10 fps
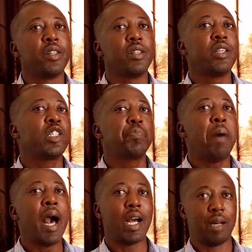the
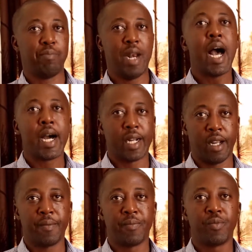spark plug
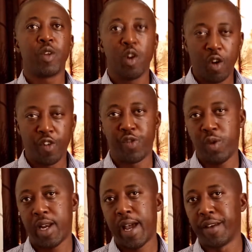of
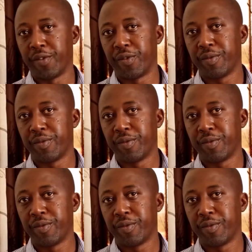your life.